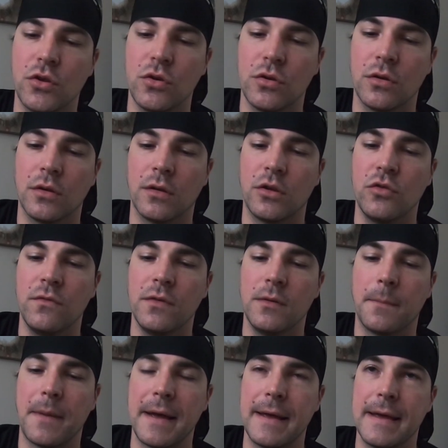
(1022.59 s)
you will
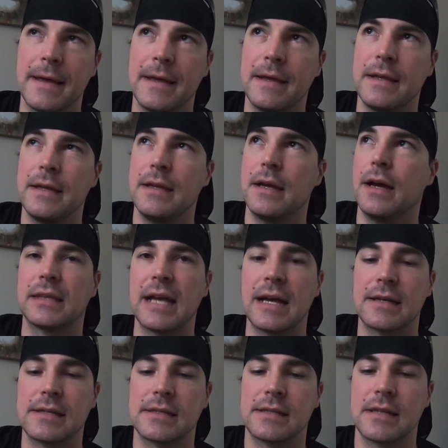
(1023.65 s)
pay
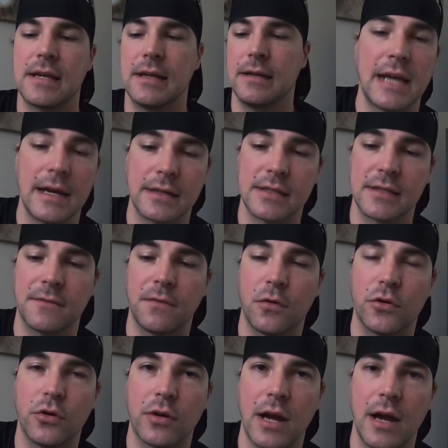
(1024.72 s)
tax
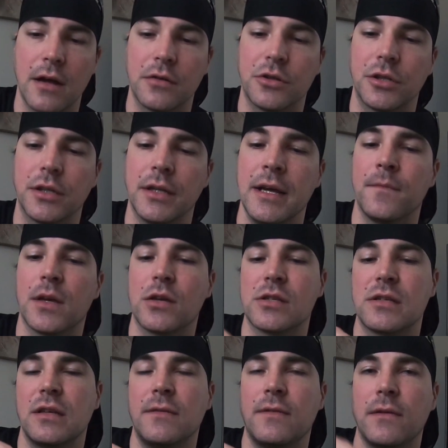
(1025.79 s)
for your country,
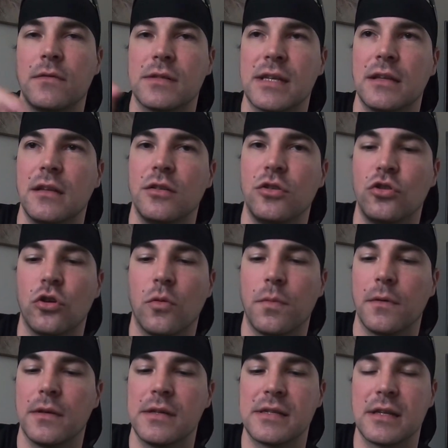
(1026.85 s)
because if I will send in
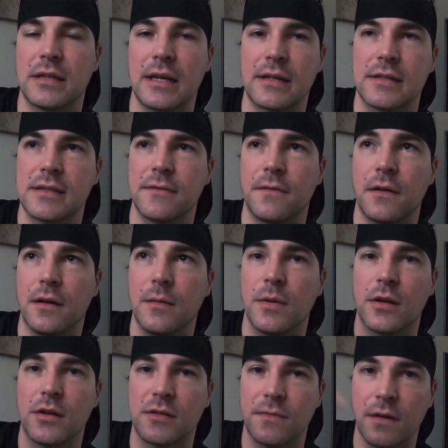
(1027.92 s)
Europe, is a tax free
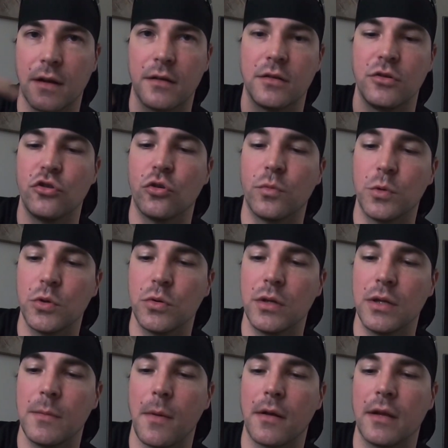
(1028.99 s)
because we are in Europe
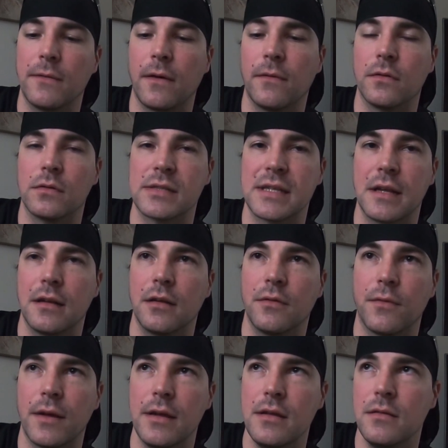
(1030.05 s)
Uni. But if I will send
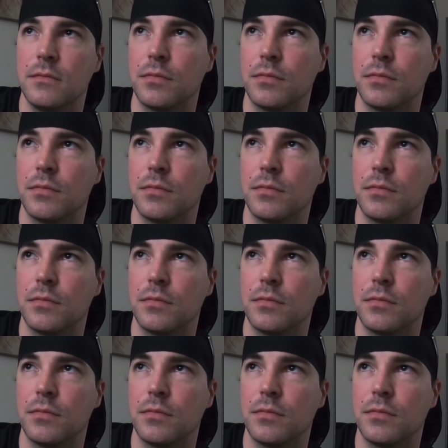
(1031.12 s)
away,